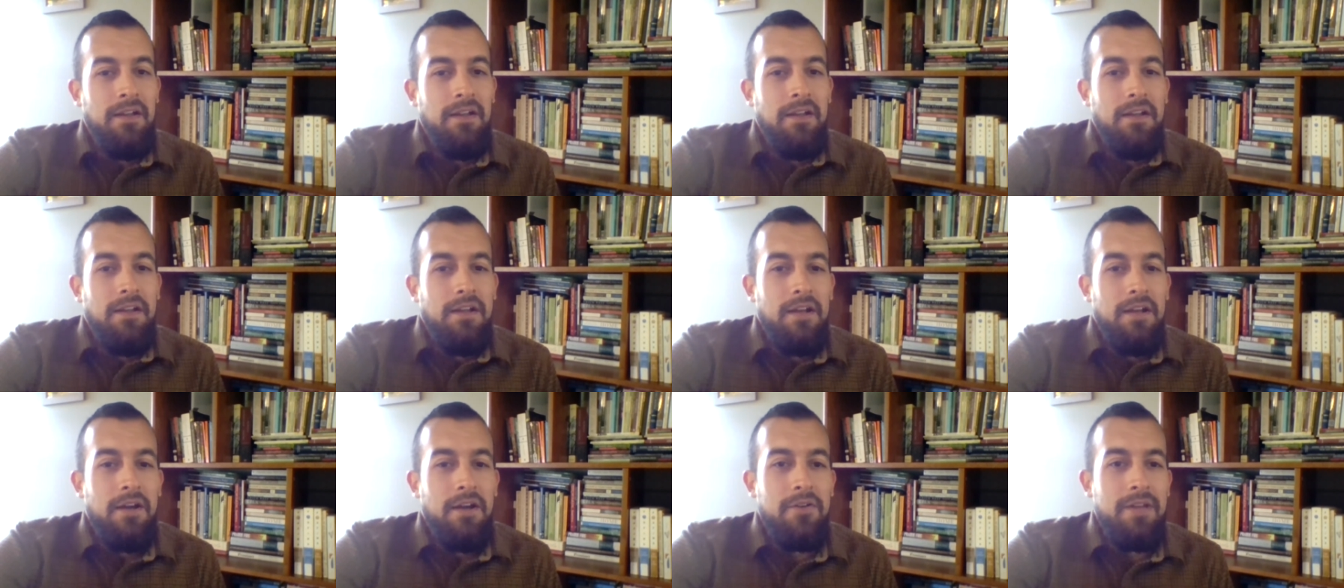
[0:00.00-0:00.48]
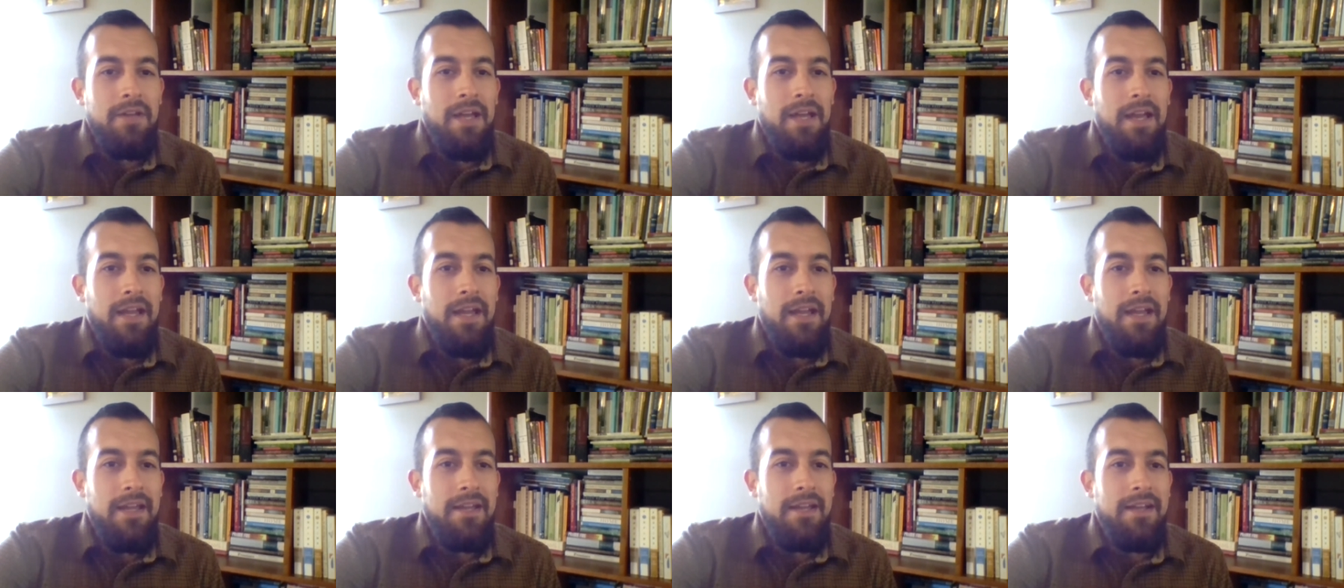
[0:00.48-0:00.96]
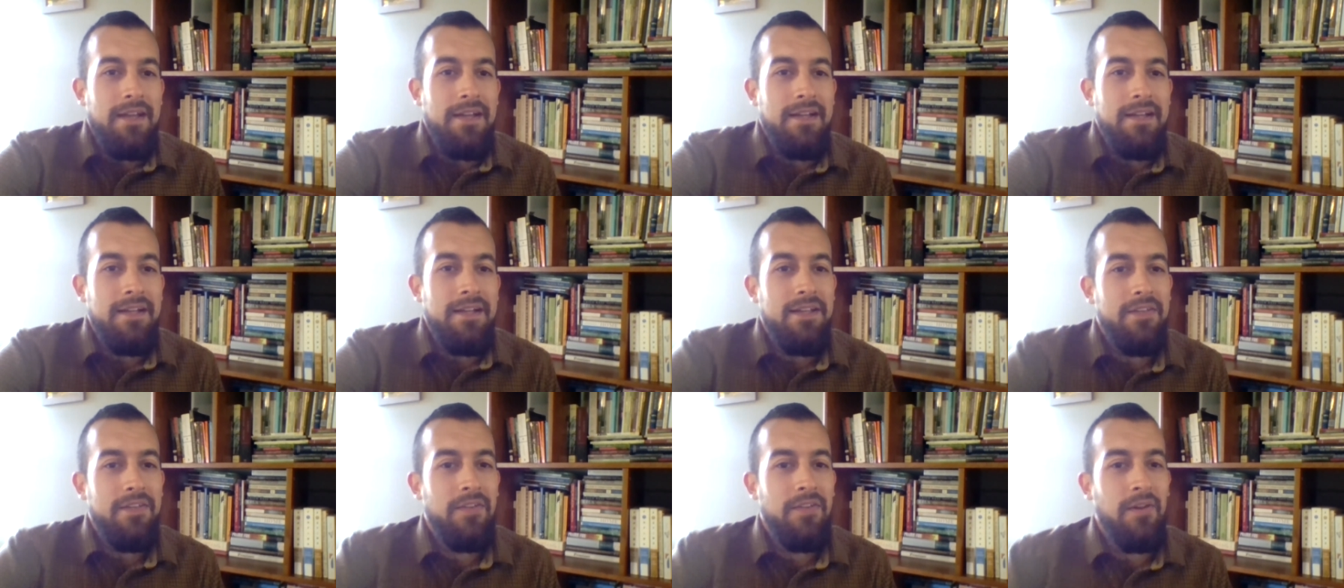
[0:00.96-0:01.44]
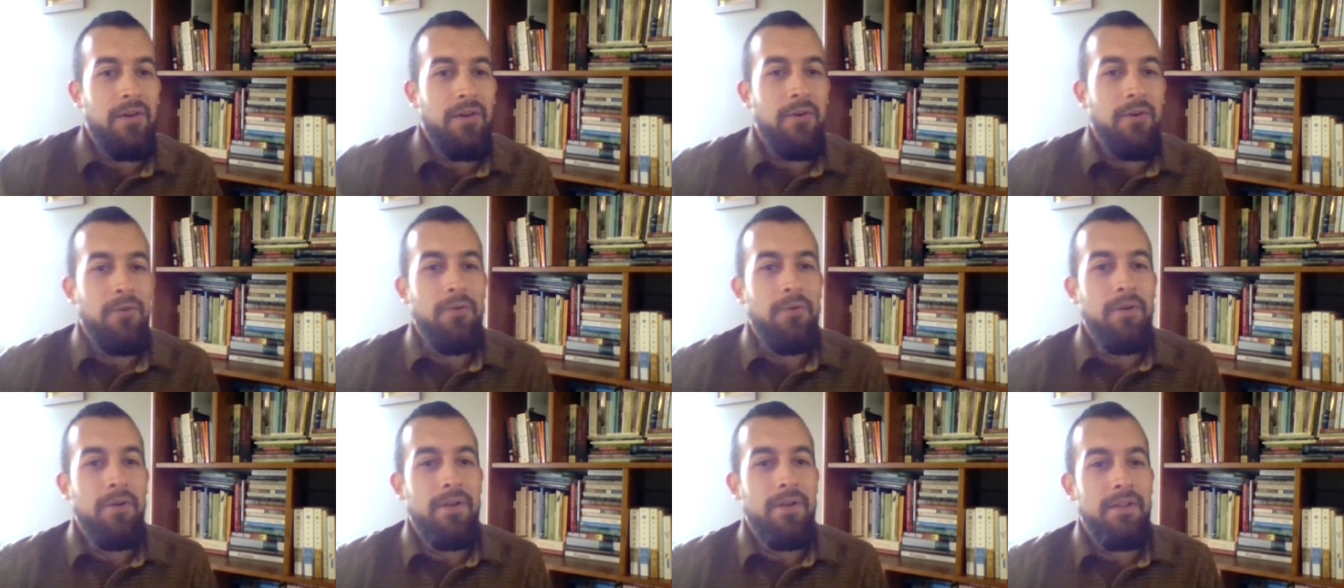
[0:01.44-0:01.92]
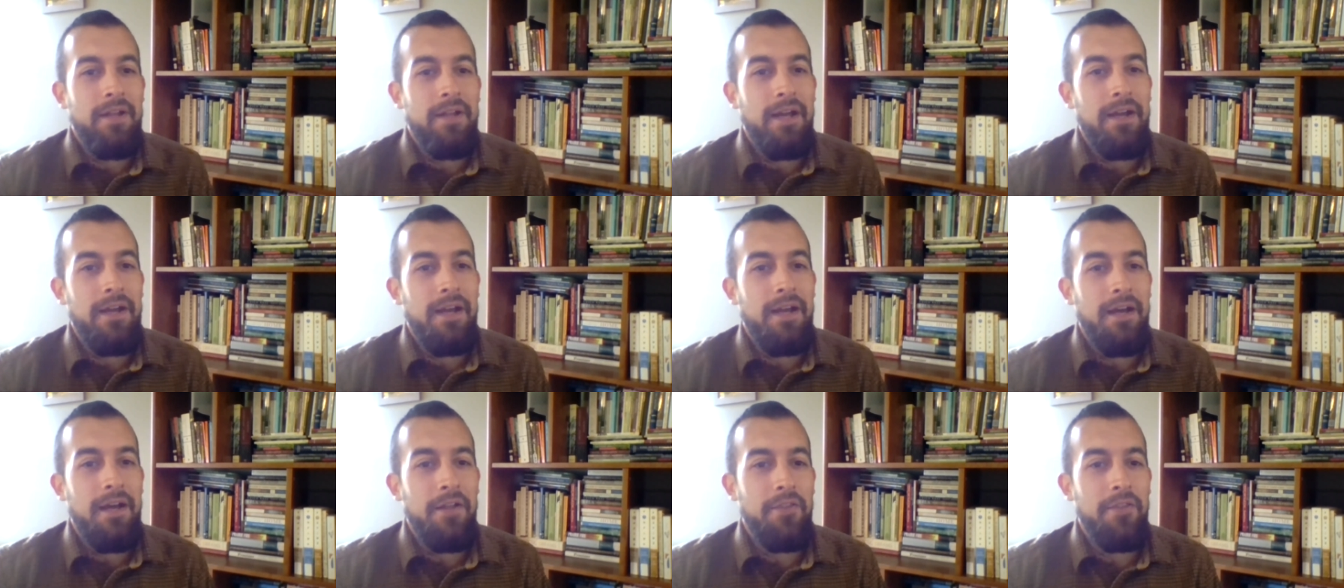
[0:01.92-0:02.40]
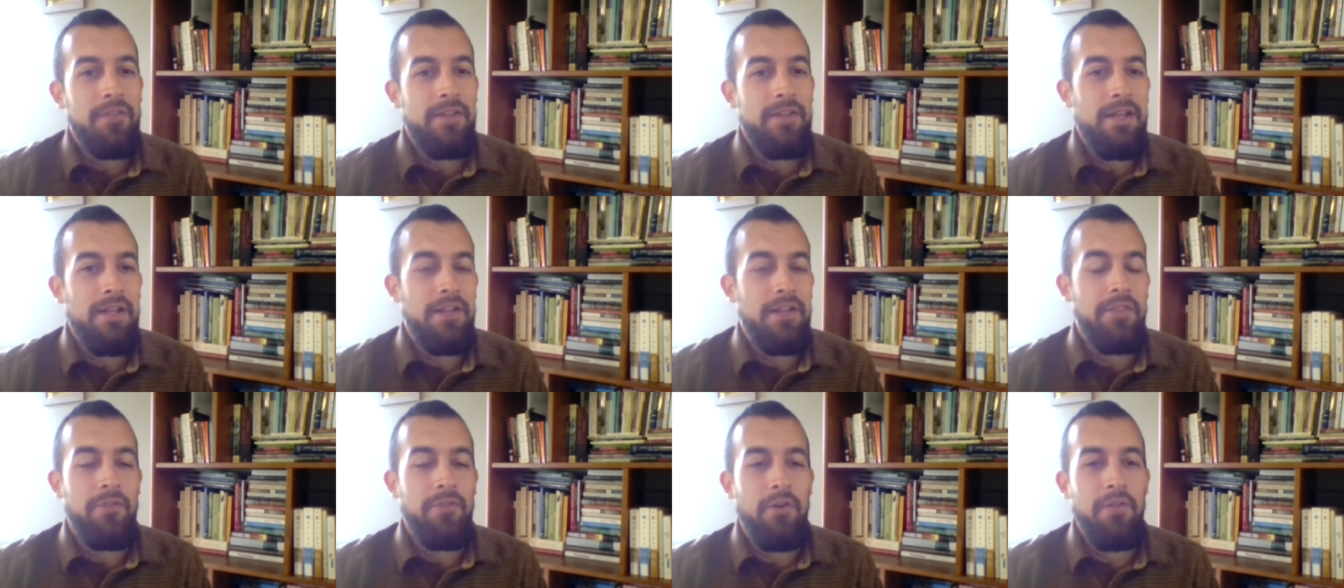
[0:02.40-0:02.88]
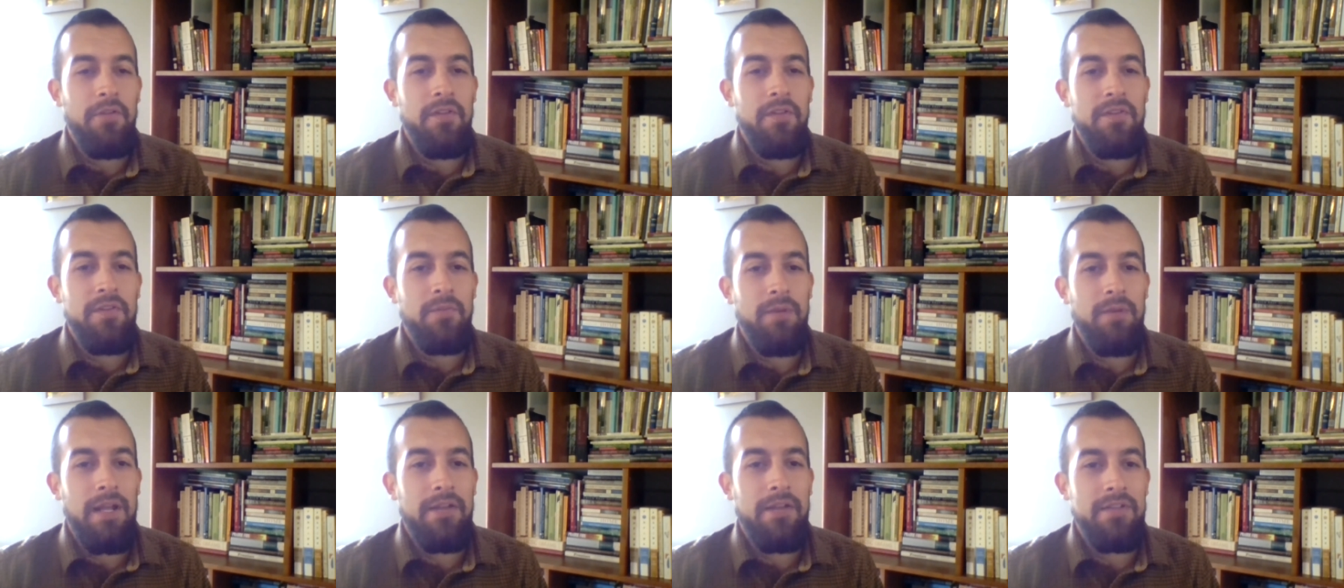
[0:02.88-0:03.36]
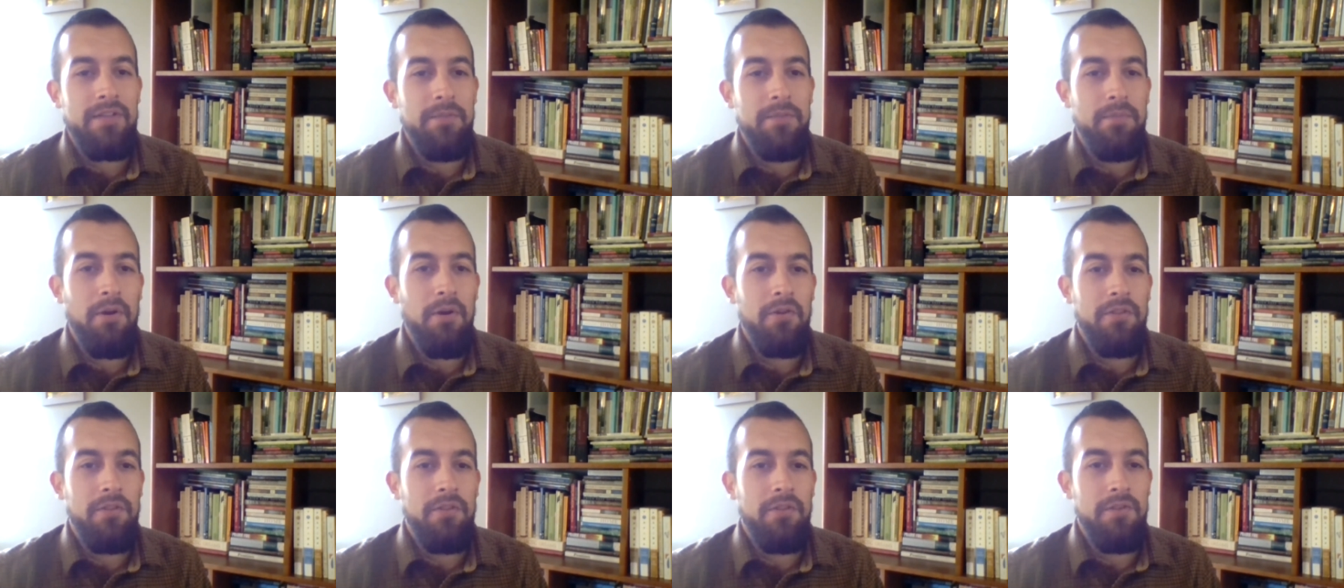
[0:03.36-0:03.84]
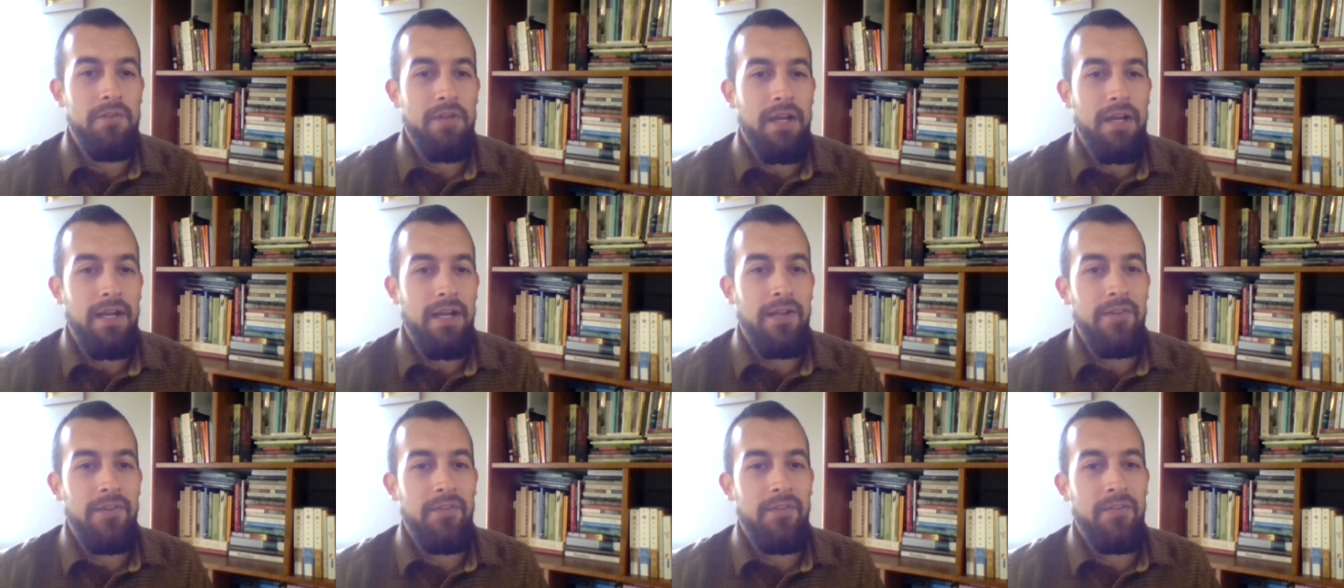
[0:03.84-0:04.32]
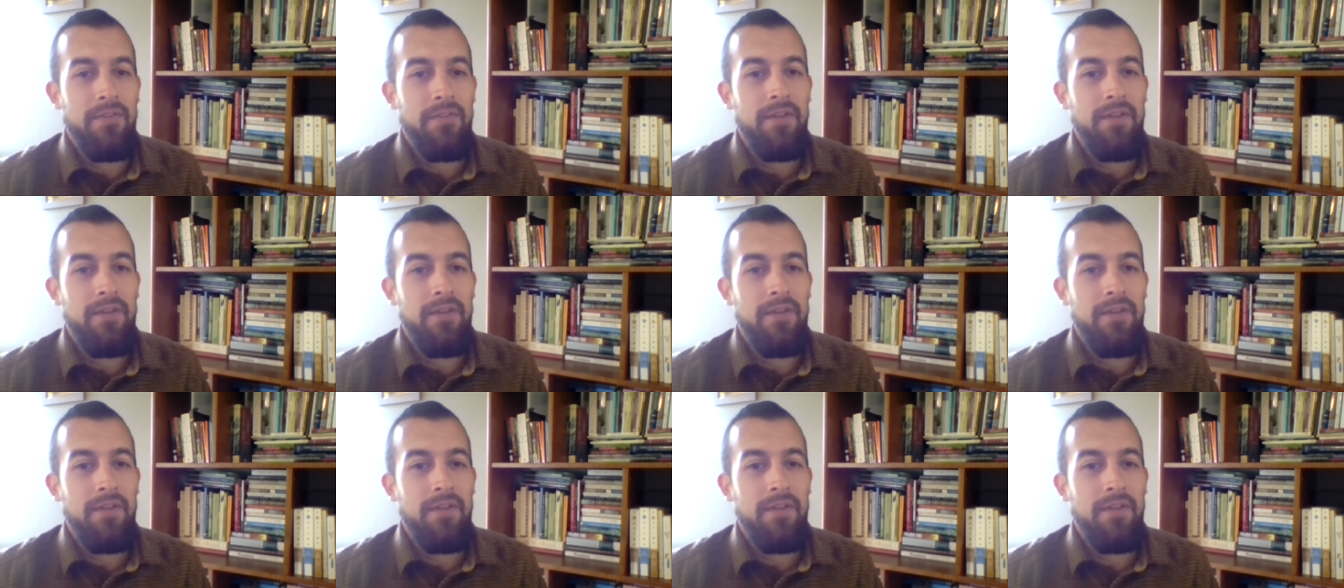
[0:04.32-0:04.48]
Okay, so I'll kind of throw this one out to both of you guys.